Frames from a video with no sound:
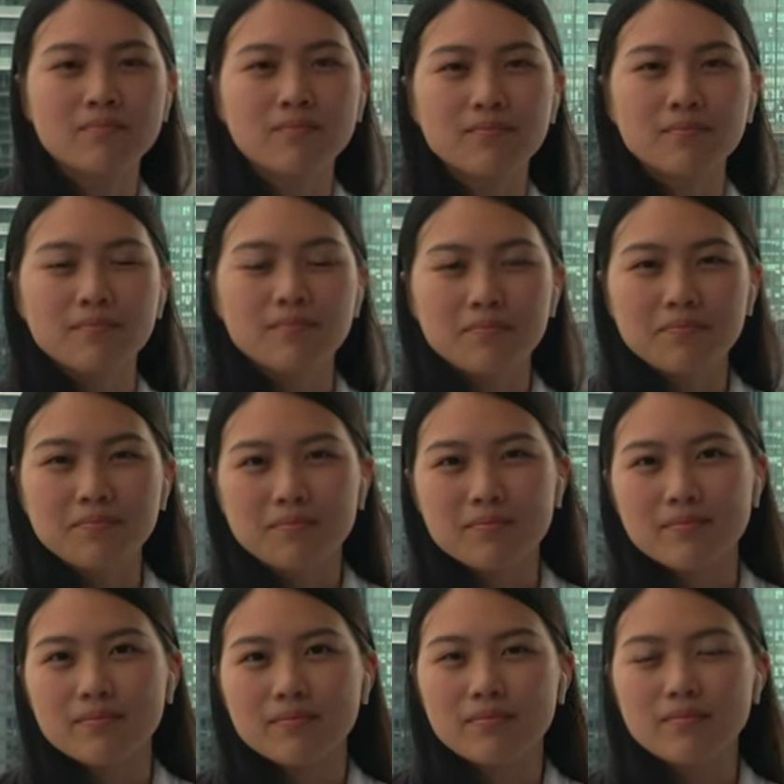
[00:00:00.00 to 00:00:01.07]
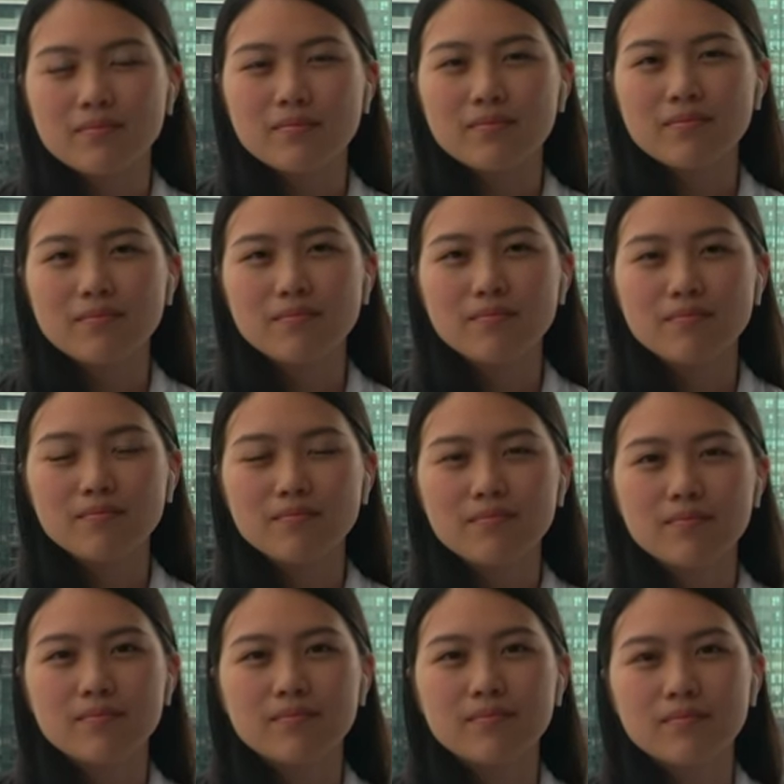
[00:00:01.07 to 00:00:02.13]

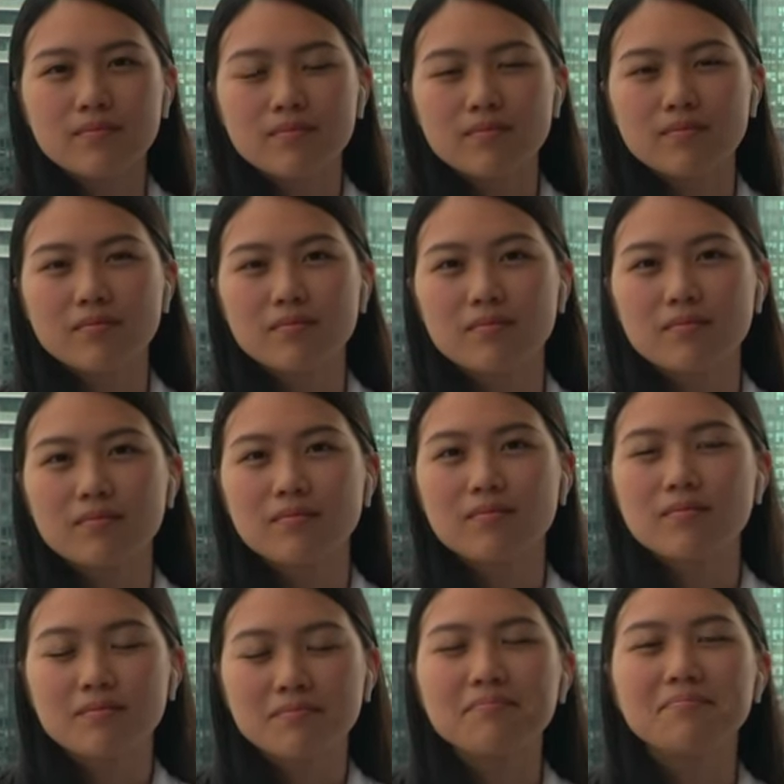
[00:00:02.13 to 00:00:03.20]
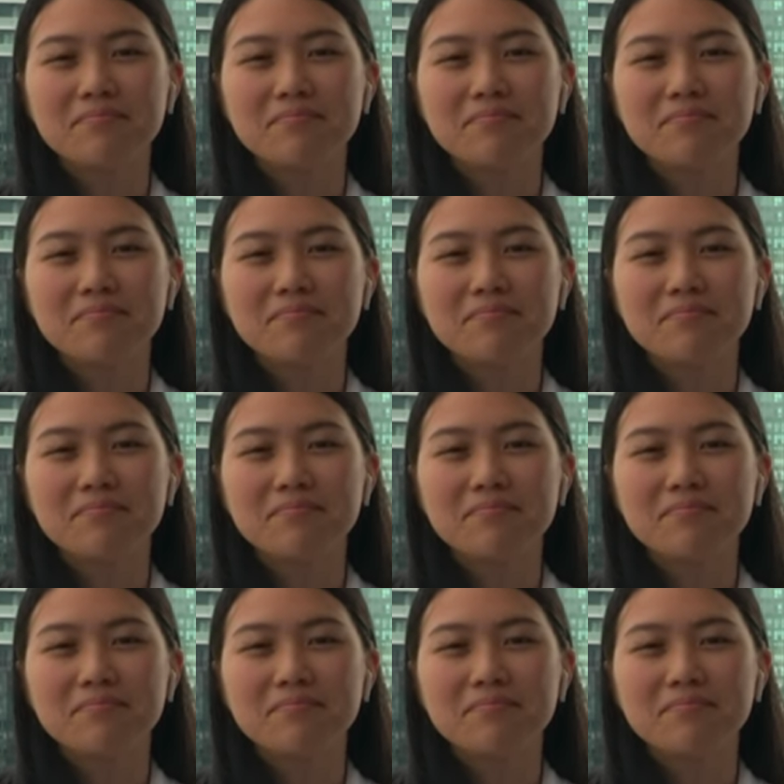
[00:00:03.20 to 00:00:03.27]
This person isn't speaking.